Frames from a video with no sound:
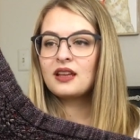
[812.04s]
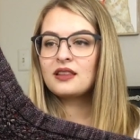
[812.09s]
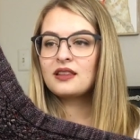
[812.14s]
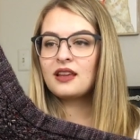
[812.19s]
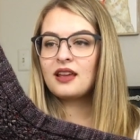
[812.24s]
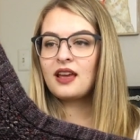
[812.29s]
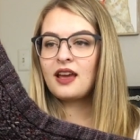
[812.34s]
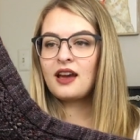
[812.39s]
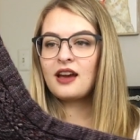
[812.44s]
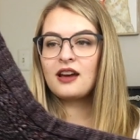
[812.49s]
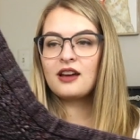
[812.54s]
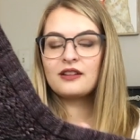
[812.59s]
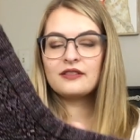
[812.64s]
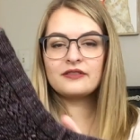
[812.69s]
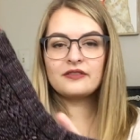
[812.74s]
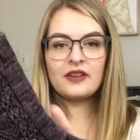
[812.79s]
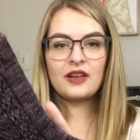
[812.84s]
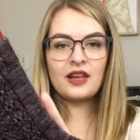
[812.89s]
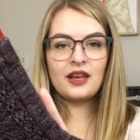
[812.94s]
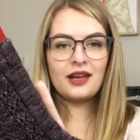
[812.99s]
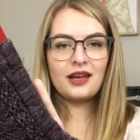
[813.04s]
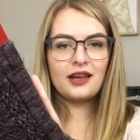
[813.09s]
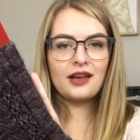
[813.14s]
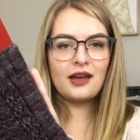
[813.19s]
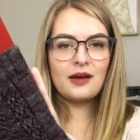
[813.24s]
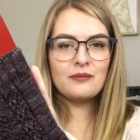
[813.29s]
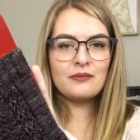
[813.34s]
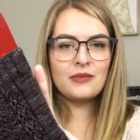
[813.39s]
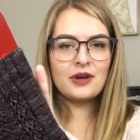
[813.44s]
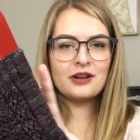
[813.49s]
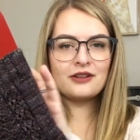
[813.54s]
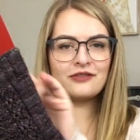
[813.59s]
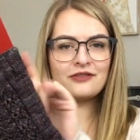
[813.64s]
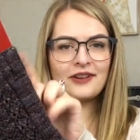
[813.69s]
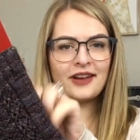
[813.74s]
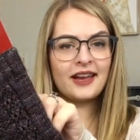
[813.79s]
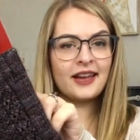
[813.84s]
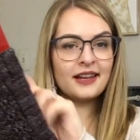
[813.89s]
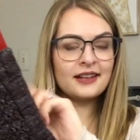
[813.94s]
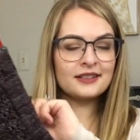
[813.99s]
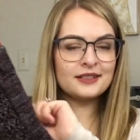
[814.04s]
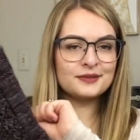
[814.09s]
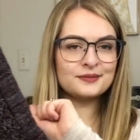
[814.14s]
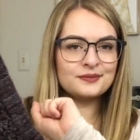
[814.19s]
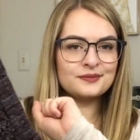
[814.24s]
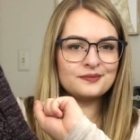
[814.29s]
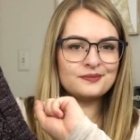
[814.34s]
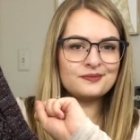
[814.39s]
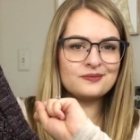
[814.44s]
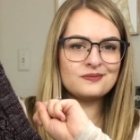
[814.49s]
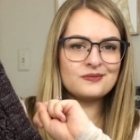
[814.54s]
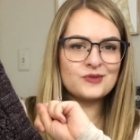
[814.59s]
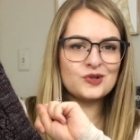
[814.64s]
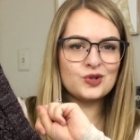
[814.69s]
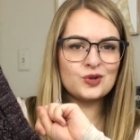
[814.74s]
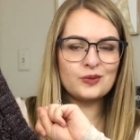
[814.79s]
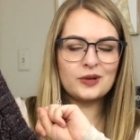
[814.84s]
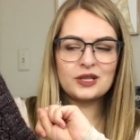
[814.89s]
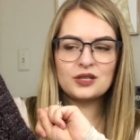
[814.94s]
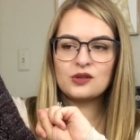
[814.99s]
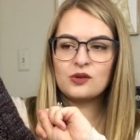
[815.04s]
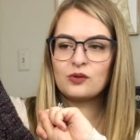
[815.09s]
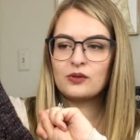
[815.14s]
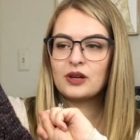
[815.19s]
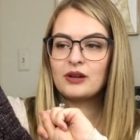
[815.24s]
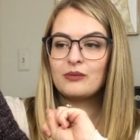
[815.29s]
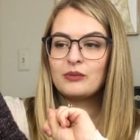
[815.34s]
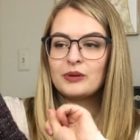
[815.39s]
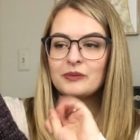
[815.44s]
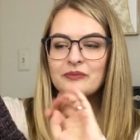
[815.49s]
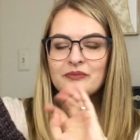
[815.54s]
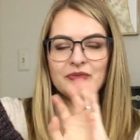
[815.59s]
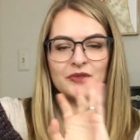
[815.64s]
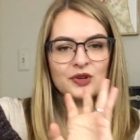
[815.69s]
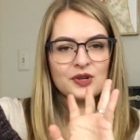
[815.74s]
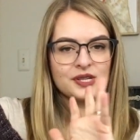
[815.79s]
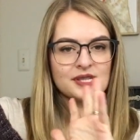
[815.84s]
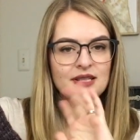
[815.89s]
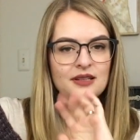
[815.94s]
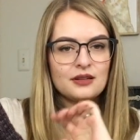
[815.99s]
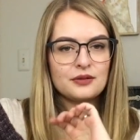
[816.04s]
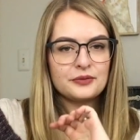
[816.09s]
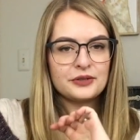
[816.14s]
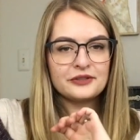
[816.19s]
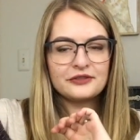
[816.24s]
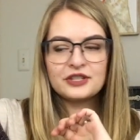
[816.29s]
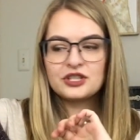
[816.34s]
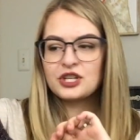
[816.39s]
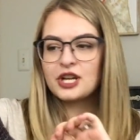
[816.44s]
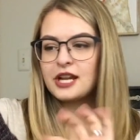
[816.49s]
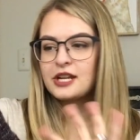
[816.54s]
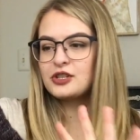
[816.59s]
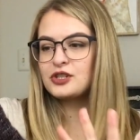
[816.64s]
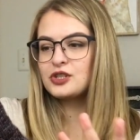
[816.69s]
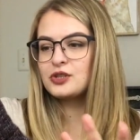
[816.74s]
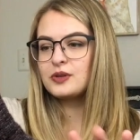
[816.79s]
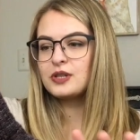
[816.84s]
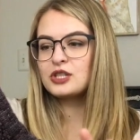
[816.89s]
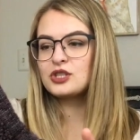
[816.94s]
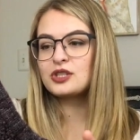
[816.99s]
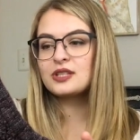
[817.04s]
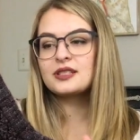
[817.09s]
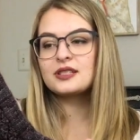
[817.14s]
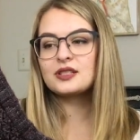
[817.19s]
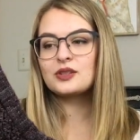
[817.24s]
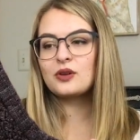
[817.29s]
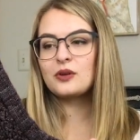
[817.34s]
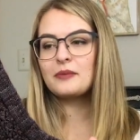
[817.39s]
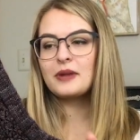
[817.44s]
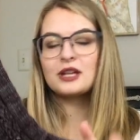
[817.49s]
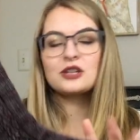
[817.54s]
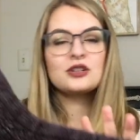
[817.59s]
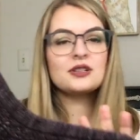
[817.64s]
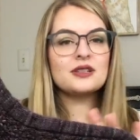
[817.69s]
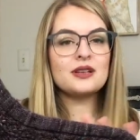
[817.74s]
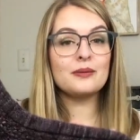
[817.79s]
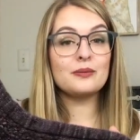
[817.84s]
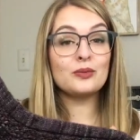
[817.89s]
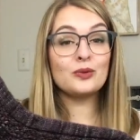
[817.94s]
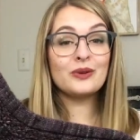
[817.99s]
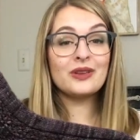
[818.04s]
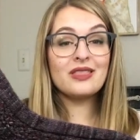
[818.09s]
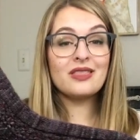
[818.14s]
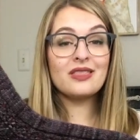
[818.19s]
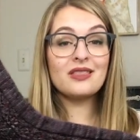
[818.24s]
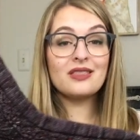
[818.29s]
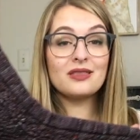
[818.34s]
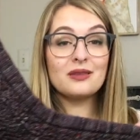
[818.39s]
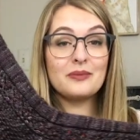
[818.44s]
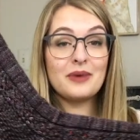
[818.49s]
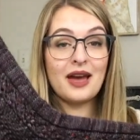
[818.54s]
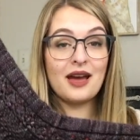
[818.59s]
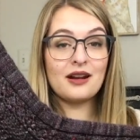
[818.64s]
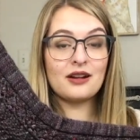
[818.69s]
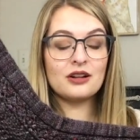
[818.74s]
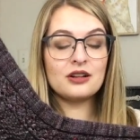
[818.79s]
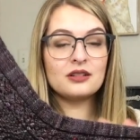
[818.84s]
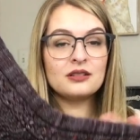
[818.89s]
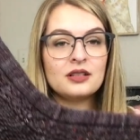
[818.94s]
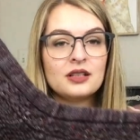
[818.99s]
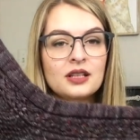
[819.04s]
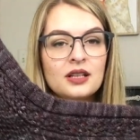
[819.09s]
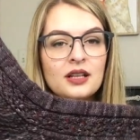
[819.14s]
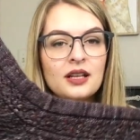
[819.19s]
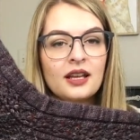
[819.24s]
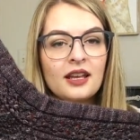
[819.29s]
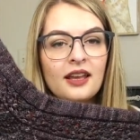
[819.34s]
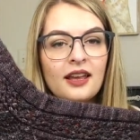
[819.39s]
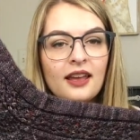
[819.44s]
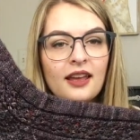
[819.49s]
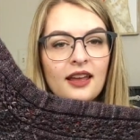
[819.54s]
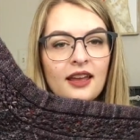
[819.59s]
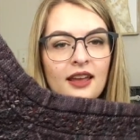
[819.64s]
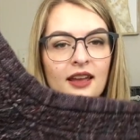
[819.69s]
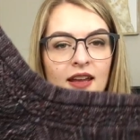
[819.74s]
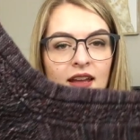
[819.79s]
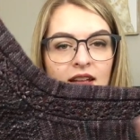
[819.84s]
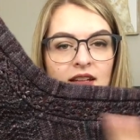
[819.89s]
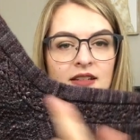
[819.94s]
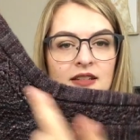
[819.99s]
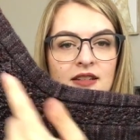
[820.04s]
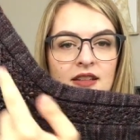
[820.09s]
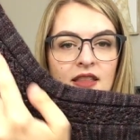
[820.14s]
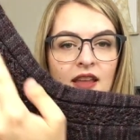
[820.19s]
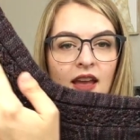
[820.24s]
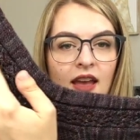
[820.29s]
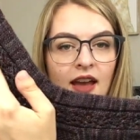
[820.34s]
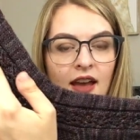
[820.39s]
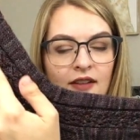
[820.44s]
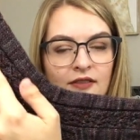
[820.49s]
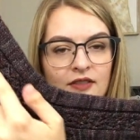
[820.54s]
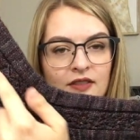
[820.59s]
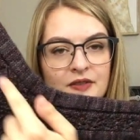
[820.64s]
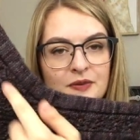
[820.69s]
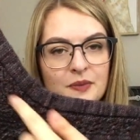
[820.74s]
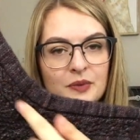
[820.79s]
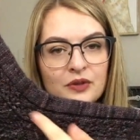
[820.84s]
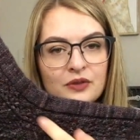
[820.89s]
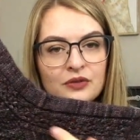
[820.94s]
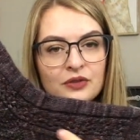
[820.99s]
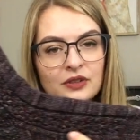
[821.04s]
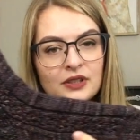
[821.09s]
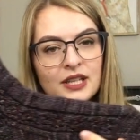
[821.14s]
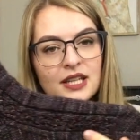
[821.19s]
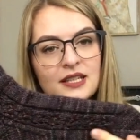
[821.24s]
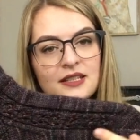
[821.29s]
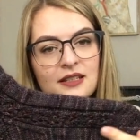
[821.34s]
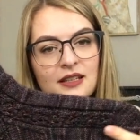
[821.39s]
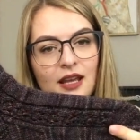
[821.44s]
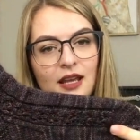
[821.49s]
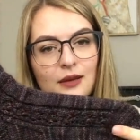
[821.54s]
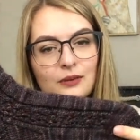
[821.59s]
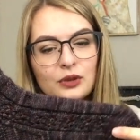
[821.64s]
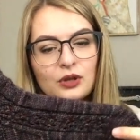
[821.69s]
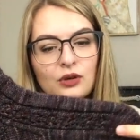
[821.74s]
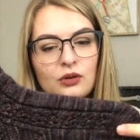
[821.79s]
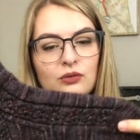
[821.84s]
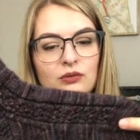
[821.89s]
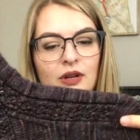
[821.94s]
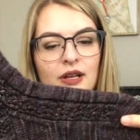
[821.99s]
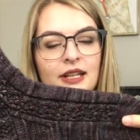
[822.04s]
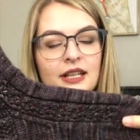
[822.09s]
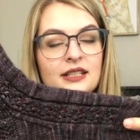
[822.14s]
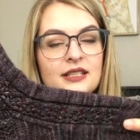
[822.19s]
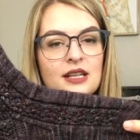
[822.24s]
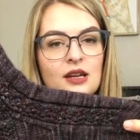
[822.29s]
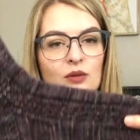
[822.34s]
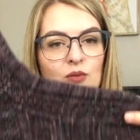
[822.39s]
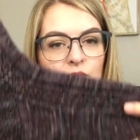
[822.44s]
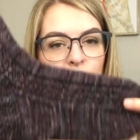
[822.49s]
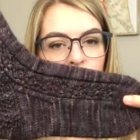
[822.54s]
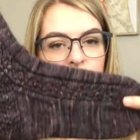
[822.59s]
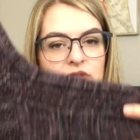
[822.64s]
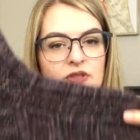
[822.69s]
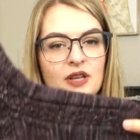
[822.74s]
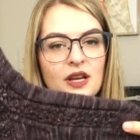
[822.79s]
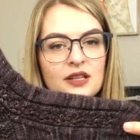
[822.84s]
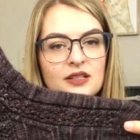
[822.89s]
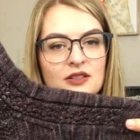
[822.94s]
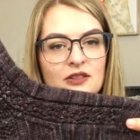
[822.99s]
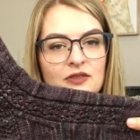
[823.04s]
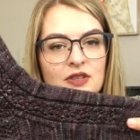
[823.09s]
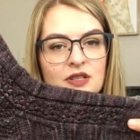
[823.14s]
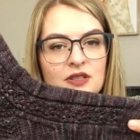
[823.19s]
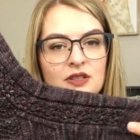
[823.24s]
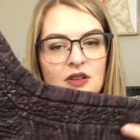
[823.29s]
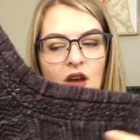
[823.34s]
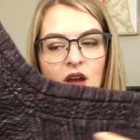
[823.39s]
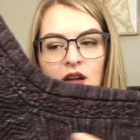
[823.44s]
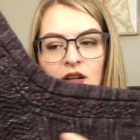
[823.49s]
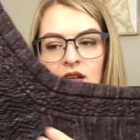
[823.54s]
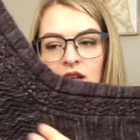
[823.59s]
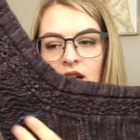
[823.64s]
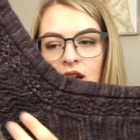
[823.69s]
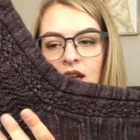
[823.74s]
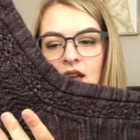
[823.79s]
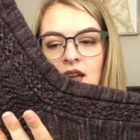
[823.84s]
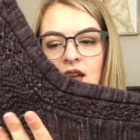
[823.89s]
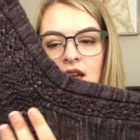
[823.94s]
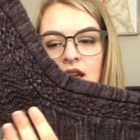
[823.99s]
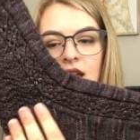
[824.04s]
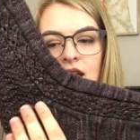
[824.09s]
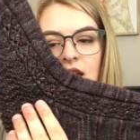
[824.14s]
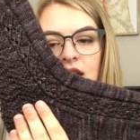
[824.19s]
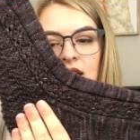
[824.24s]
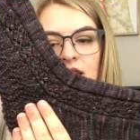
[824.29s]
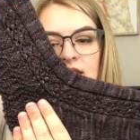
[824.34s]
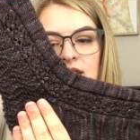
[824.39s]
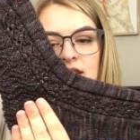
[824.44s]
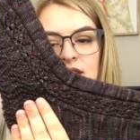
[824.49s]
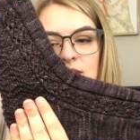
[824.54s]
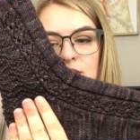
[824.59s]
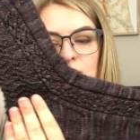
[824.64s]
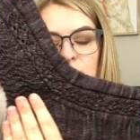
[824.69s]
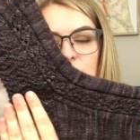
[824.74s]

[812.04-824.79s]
They have a modified 2x2 rib. There is a little bit of a change to it just so it matches up with the pattern. And they have this beautiful lace cable running down both sides of the sock and this